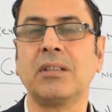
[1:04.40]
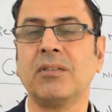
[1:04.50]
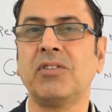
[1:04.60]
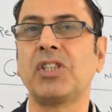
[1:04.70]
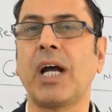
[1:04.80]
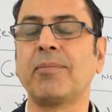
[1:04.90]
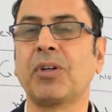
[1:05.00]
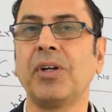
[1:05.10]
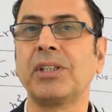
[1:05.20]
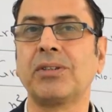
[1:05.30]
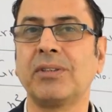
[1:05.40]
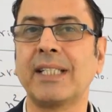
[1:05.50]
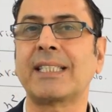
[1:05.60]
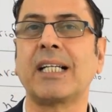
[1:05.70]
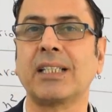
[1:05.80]
which I am going to
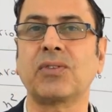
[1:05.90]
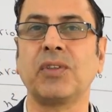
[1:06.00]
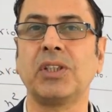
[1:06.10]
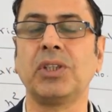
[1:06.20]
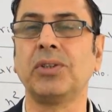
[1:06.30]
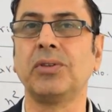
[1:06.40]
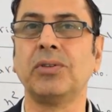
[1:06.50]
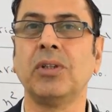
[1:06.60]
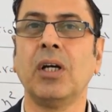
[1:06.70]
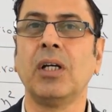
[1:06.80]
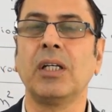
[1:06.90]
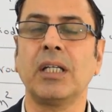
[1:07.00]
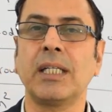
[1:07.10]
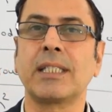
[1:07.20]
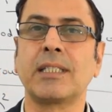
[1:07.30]
discuss with you
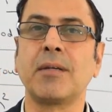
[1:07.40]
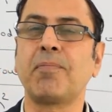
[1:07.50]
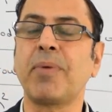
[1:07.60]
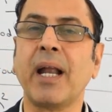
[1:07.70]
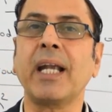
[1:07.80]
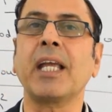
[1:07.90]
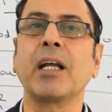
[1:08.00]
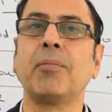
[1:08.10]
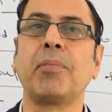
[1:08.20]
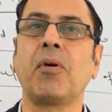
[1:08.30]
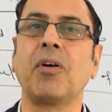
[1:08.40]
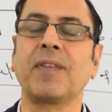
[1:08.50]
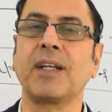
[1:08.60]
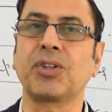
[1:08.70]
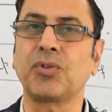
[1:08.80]
is depending upon
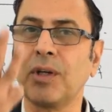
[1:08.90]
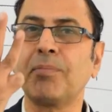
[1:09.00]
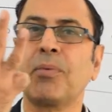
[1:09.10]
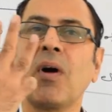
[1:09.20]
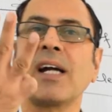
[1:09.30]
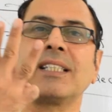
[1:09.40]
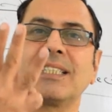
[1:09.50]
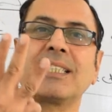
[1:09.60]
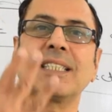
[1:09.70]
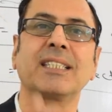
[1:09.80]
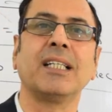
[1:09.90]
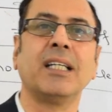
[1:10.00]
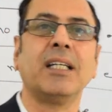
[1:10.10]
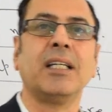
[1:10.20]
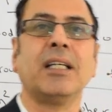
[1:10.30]
the three points.
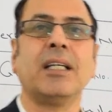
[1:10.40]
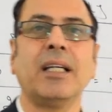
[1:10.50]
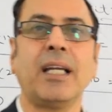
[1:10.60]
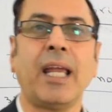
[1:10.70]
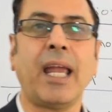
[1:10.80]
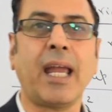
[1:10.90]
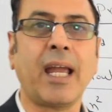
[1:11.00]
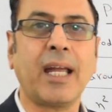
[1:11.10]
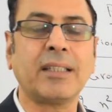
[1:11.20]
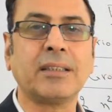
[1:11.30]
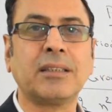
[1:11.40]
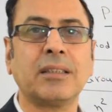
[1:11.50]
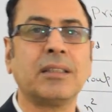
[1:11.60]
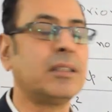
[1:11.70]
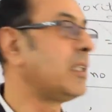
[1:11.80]
And
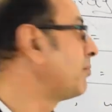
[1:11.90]
the